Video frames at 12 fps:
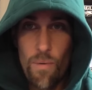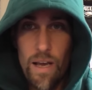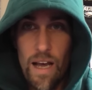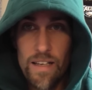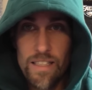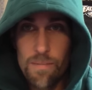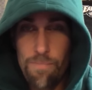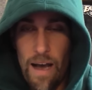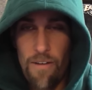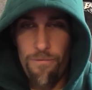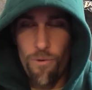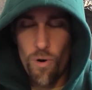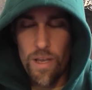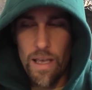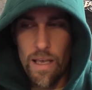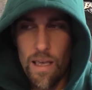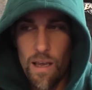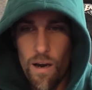We got a spot for you
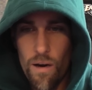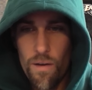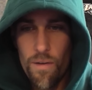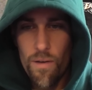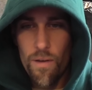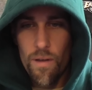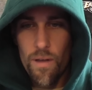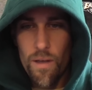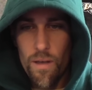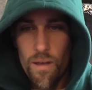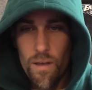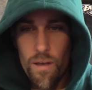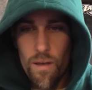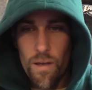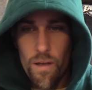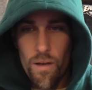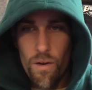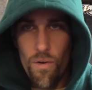here.
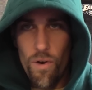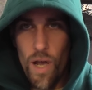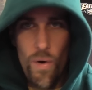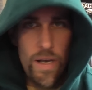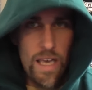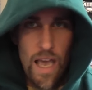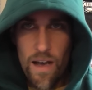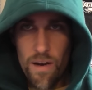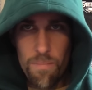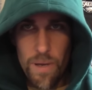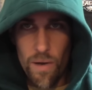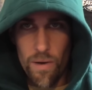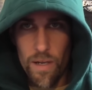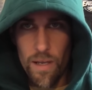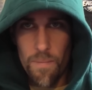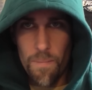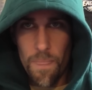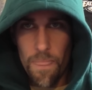No
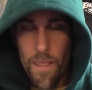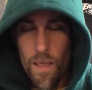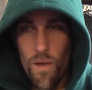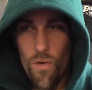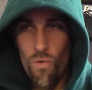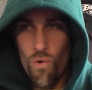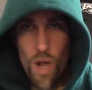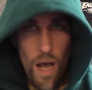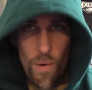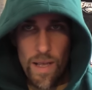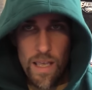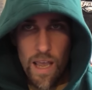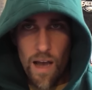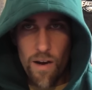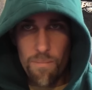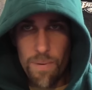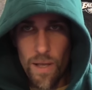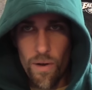accountability. No
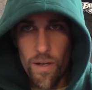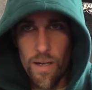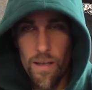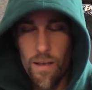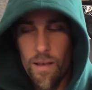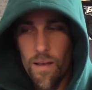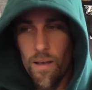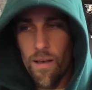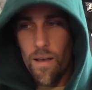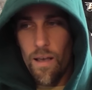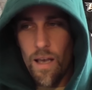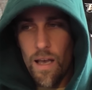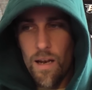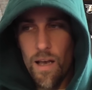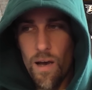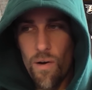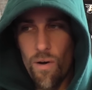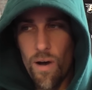accountability. And I
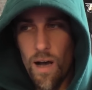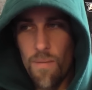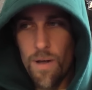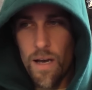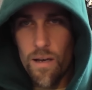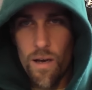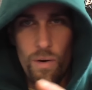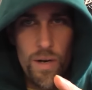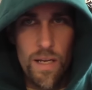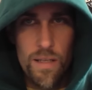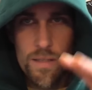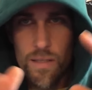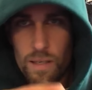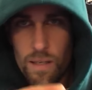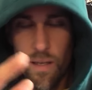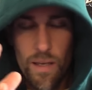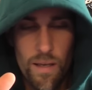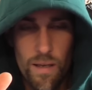know I'm not going into
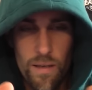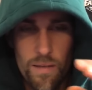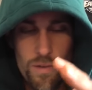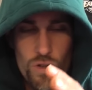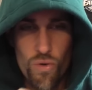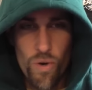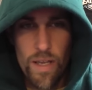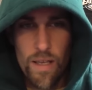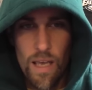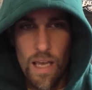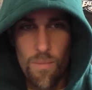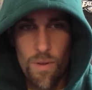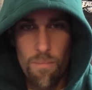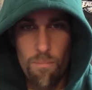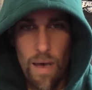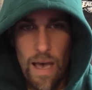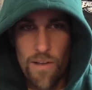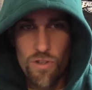the Detroit game and
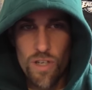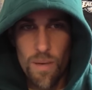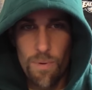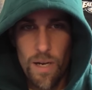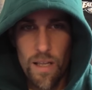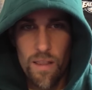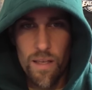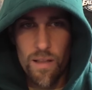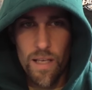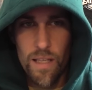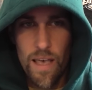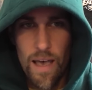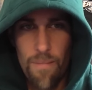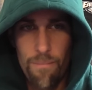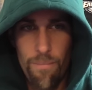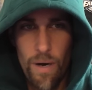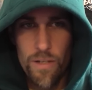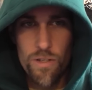the matchup and anything like that
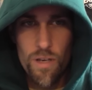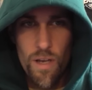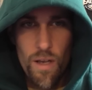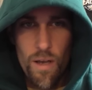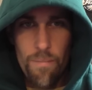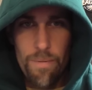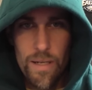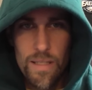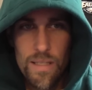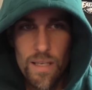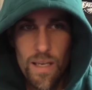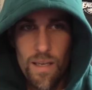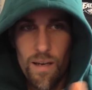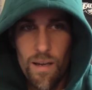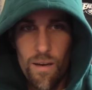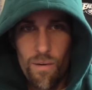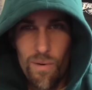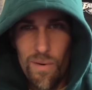much, but it's like you
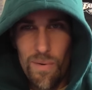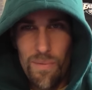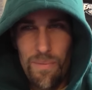know,